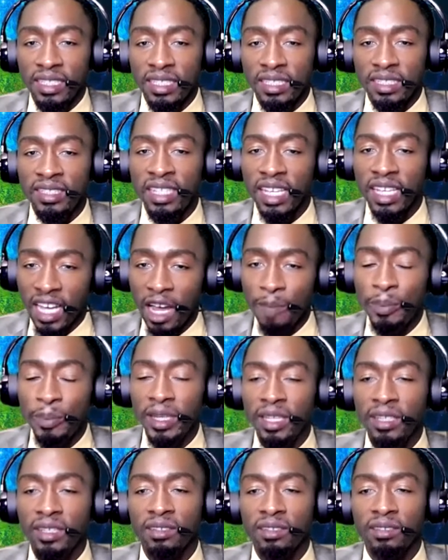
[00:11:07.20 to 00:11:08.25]
the
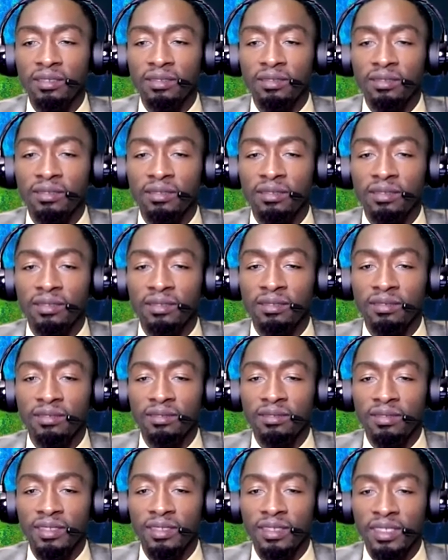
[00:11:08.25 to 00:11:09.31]
company
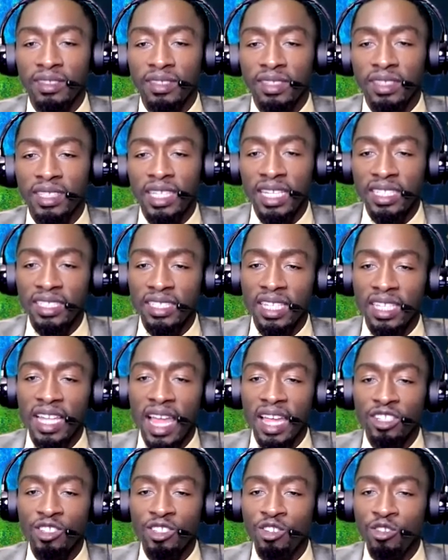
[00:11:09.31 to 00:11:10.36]
can say
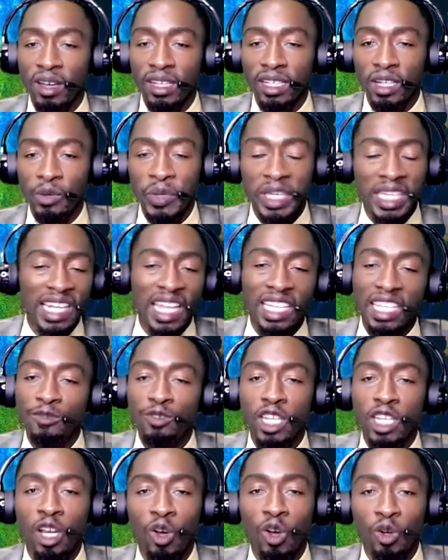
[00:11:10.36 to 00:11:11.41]
that, you know what, we cannot give
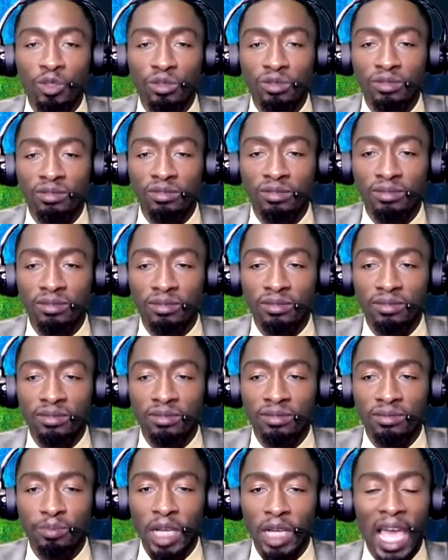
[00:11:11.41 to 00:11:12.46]
you the loan.
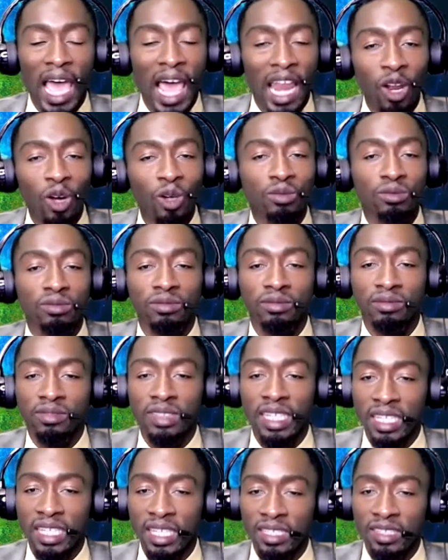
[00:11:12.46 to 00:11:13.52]
But how long
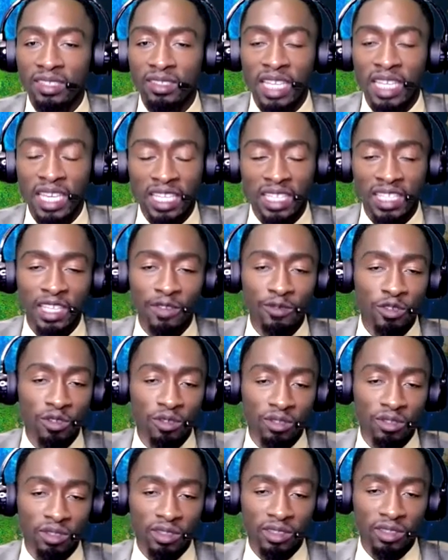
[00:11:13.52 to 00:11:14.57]
they can give you?
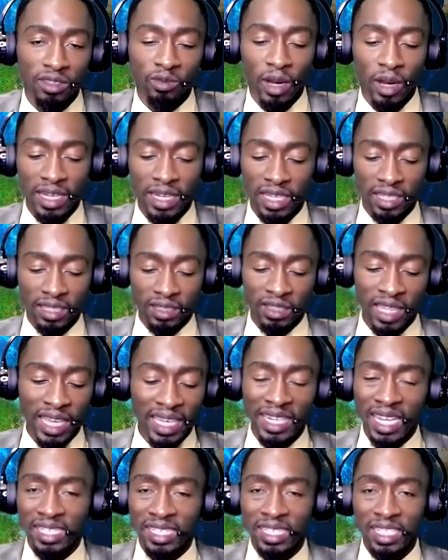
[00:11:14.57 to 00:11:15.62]
Why they
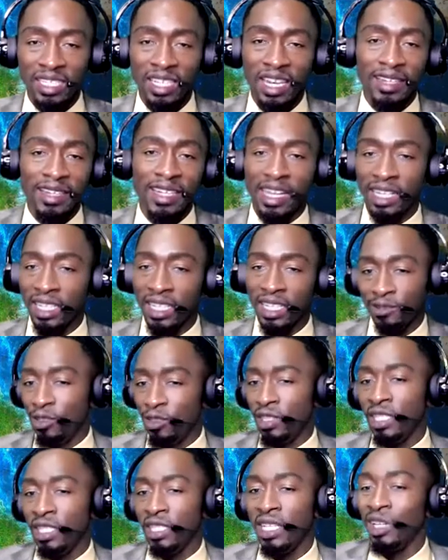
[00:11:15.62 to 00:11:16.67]
cannot say they're not gonna give
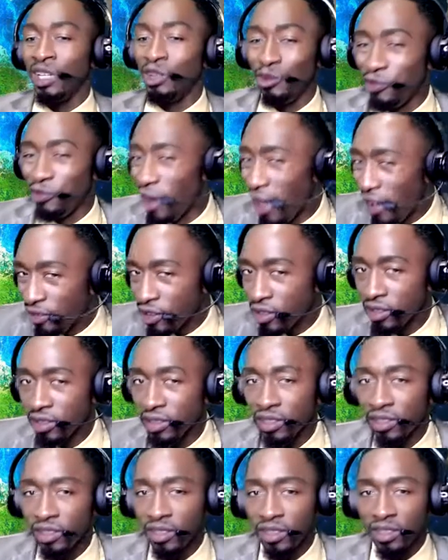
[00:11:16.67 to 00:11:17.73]
you the loan forever,
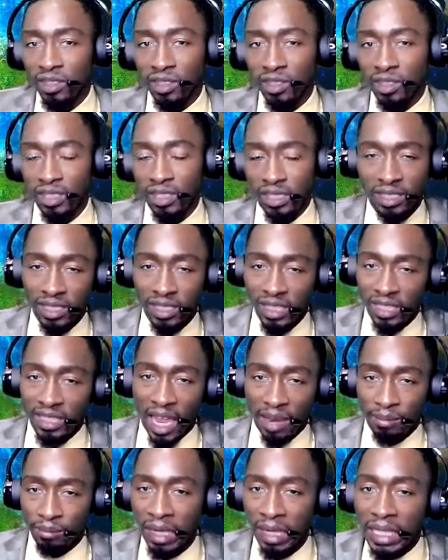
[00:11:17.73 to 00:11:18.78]
because you need
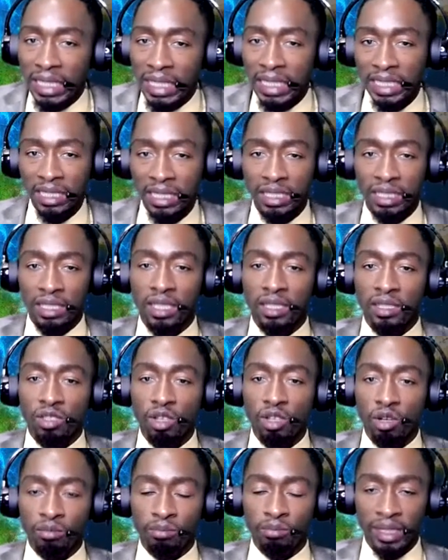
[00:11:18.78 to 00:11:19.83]
that money.
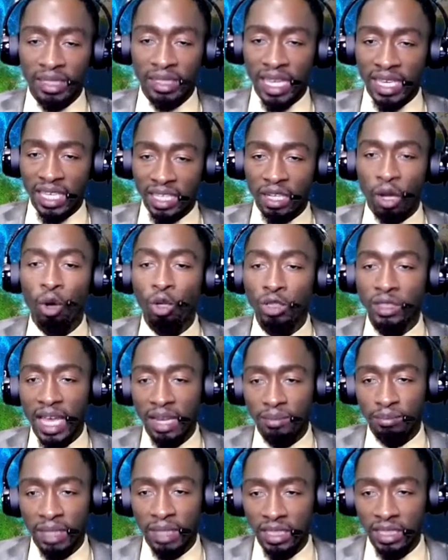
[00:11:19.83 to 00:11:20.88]
So, but they can hold
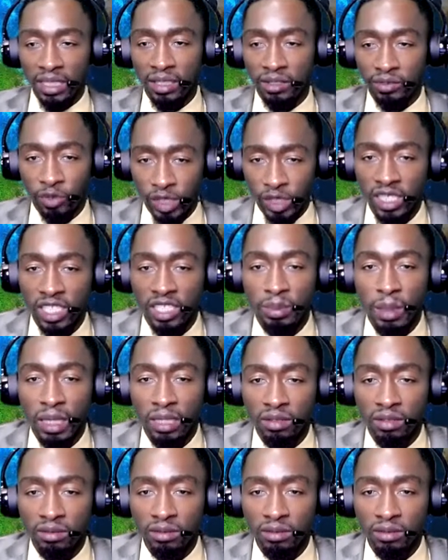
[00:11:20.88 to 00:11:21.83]
that money for 6 months.